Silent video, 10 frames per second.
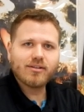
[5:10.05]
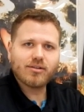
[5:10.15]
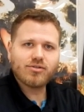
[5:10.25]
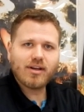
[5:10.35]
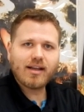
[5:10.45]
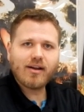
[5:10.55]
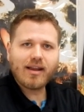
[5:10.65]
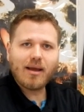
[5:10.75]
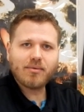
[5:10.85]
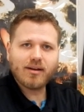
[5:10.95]
So check out
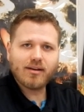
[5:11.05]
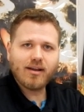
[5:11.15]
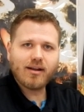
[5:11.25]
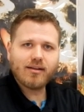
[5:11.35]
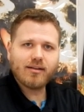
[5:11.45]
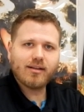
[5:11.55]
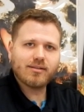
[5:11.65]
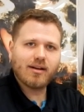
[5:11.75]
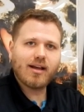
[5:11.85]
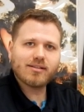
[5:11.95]
Captain Canuck.
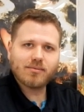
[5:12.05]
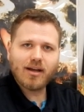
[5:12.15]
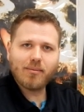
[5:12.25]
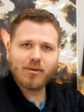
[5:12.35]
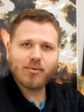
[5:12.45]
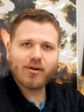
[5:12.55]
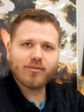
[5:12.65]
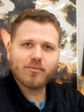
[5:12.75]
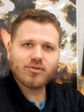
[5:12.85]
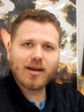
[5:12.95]
It's an awesome comic book
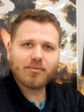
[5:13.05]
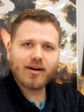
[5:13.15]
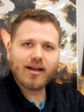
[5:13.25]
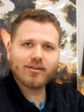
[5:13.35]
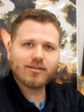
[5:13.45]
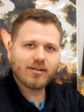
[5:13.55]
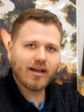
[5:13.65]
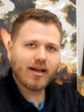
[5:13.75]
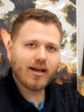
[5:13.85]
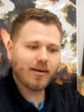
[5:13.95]
from Chapter House,
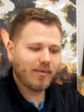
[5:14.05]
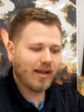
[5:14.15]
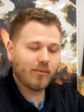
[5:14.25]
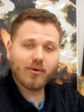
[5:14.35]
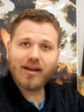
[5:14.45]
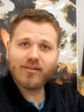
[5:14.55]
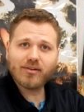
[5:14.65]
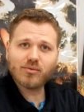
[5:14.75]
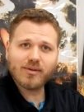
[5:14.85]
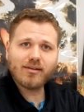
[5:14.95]
um, and we'll have a
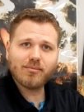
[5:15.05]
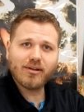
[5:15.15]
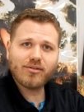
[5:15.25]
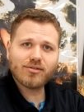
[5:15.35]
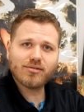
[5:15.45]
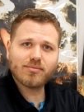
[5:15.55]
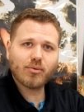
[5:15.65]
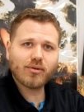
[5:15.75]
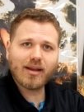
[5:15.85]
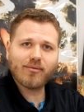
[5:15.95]
sweet miniatures
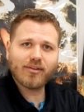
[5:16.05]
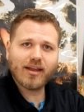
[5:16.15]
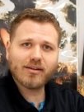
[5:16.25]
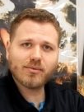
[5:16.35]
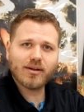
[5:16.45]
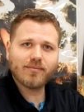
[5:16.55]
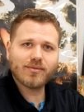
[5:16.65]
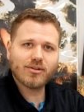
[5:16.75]
board game for that as well.